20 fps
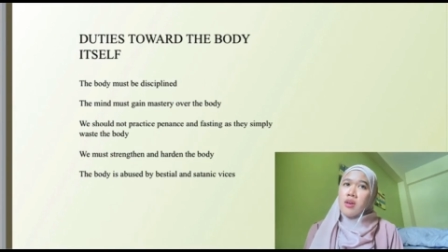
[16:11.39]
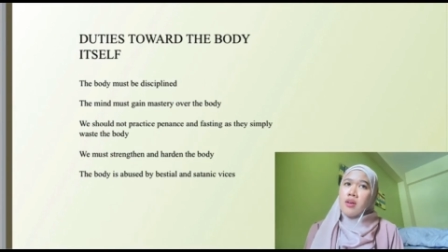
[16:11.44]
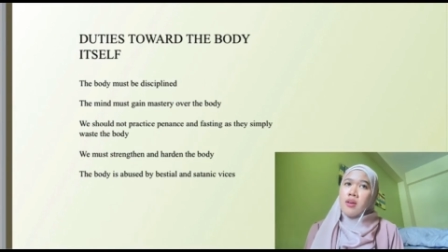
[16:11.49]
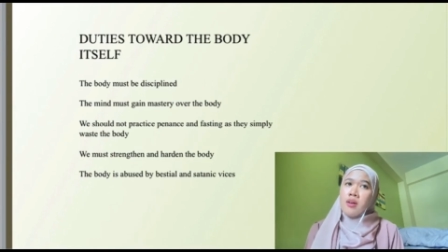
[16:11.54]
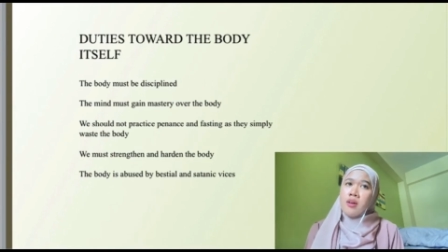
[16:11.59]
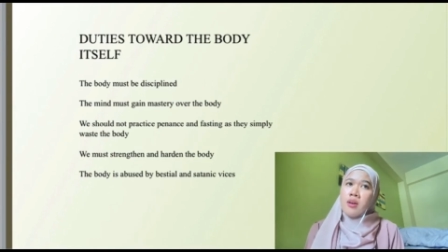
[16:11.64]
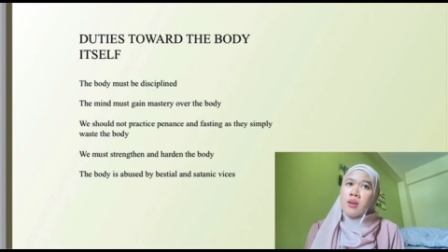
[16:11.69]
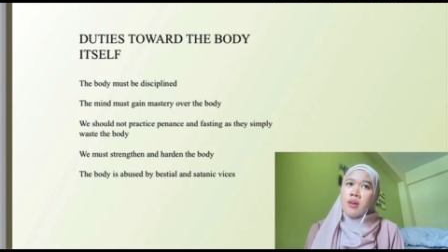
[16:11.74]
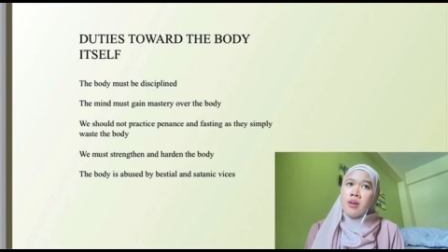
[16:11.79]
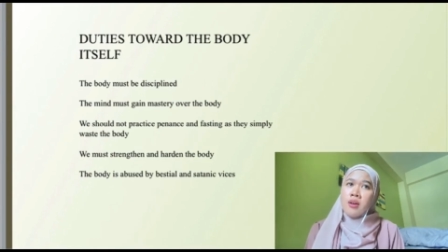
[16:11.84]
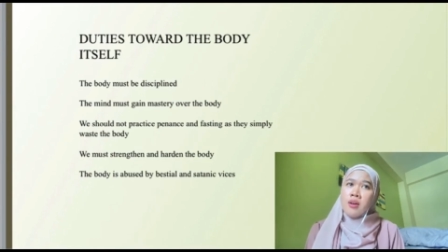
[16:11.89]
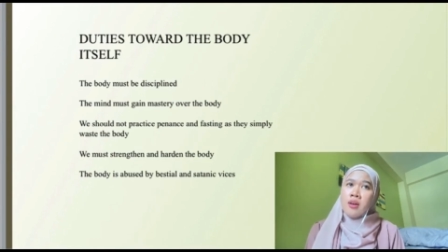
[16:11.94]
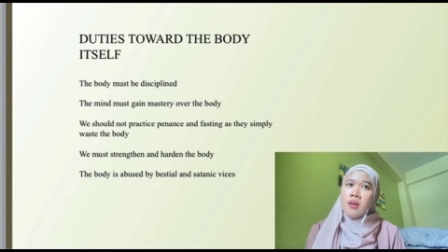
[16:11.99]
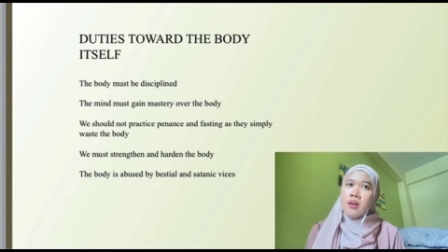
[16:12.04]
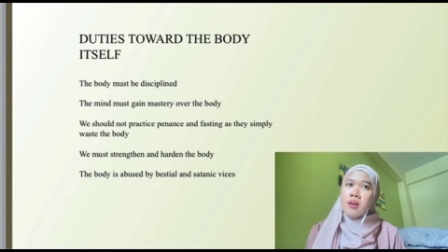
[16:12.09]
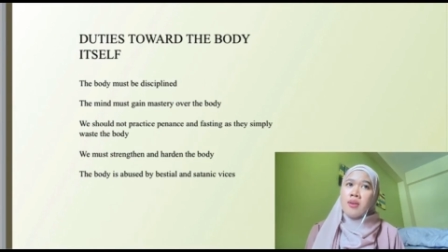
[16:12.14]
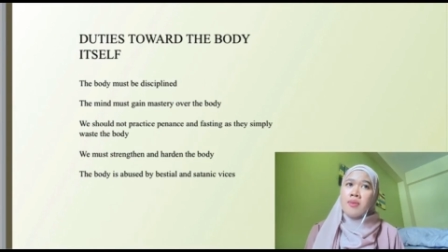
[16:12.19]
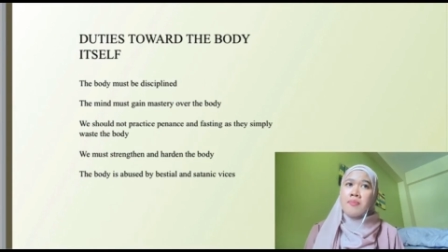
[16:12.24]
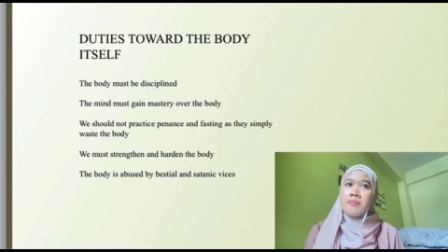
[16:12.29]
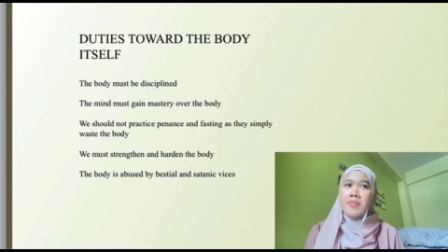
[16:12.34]

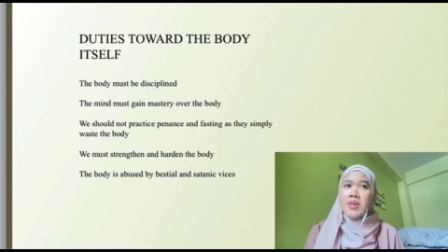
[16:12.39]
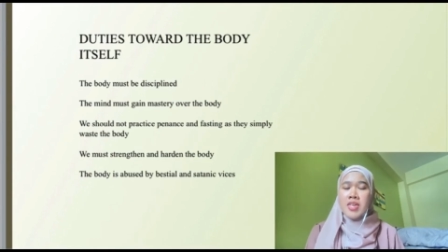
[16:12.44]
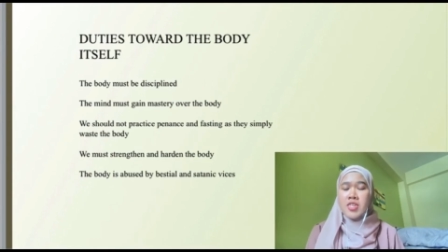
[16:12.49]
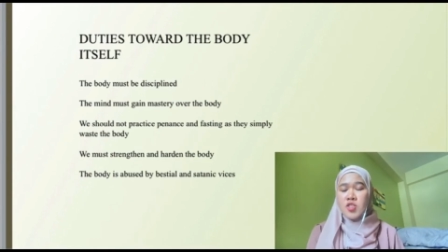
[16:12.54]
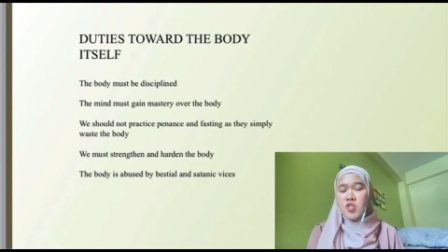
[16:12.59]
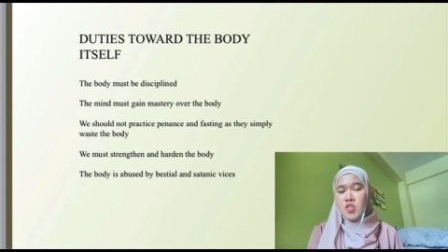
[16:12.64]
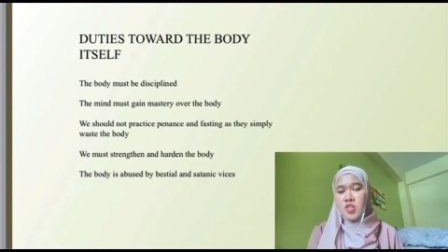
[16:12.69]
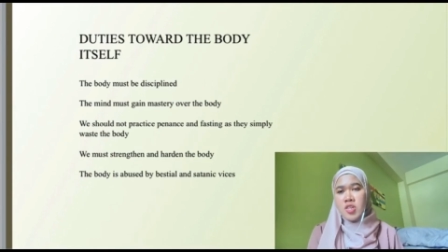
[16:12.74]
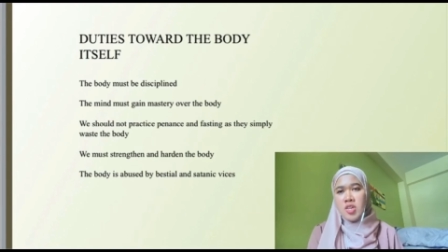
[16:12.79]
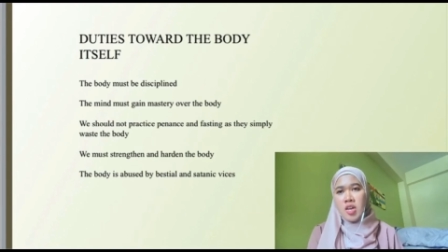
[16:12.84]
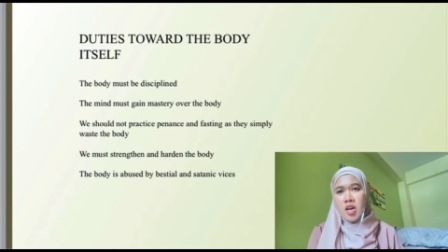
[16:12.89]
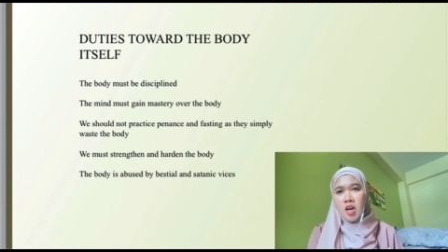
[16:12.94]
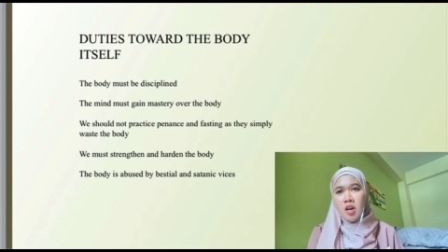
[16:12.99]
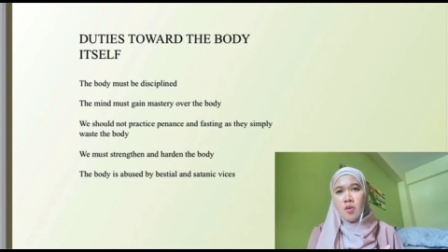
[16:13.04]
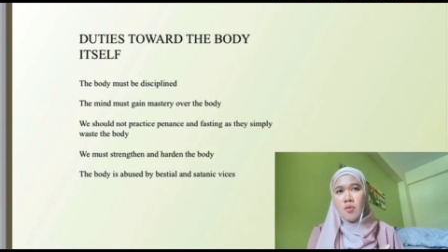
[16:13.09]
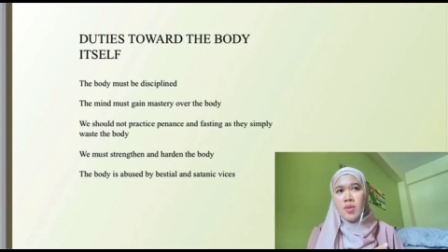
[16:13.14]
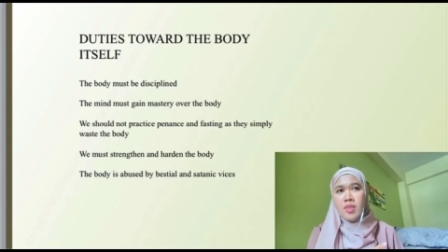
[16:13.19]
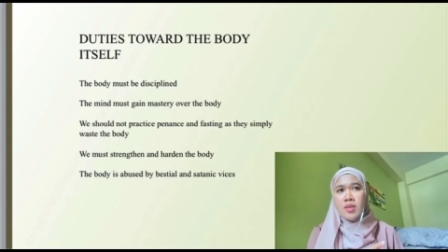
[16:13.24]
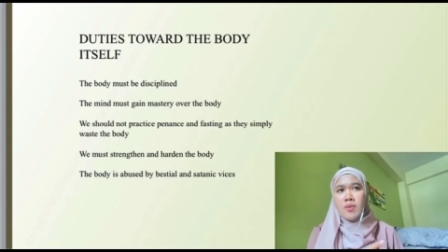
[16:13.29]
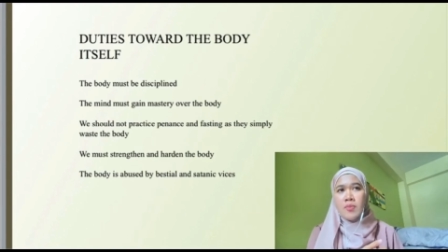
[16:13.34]
mastery
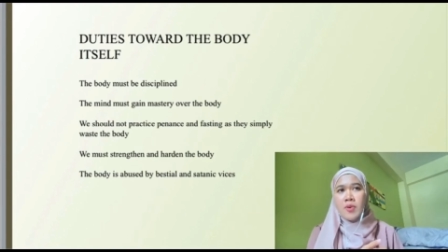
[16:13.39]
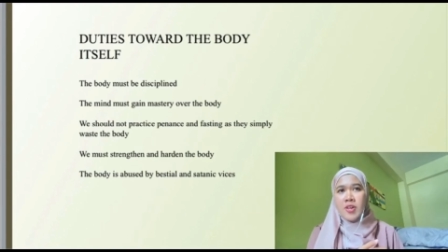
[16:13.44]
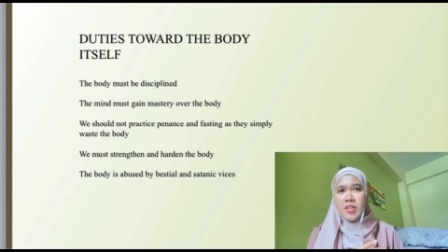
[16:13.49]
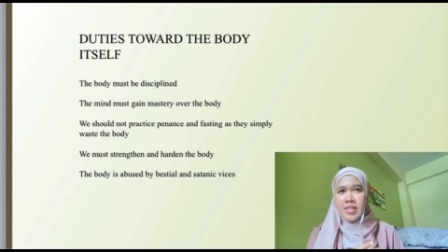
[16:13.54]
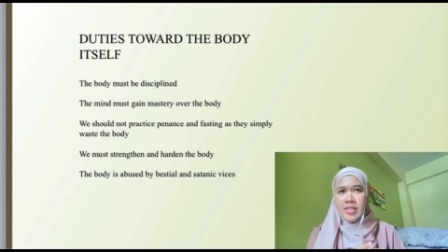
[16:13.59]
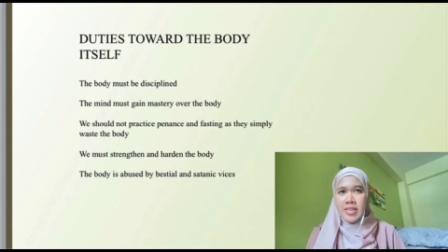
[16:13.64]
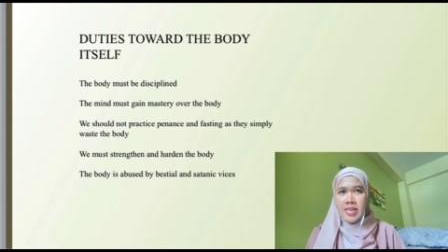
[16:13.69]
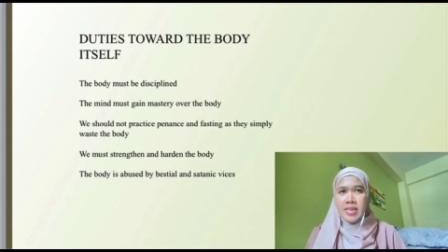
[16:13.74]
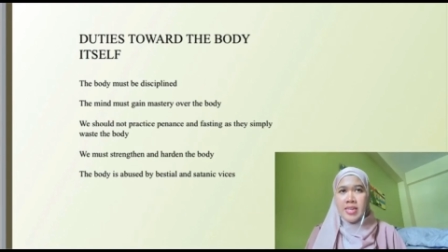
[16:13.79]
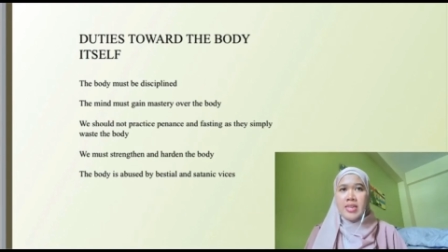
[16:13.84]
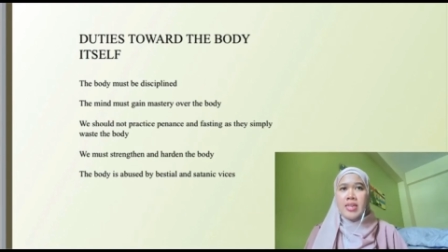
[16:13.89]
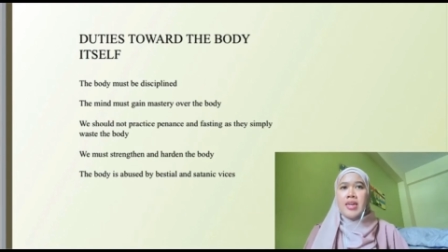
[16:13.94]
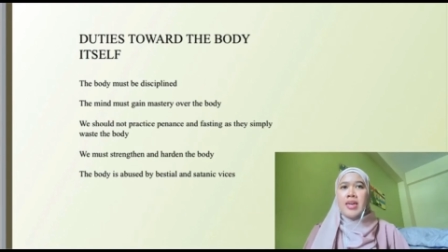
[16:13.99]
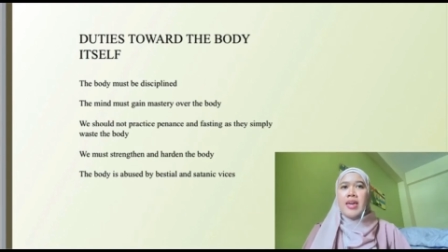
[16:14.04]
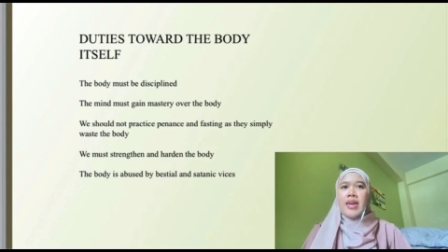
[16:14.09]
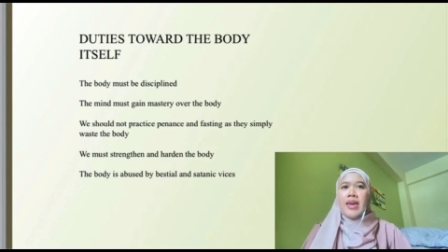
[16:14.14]
over the body,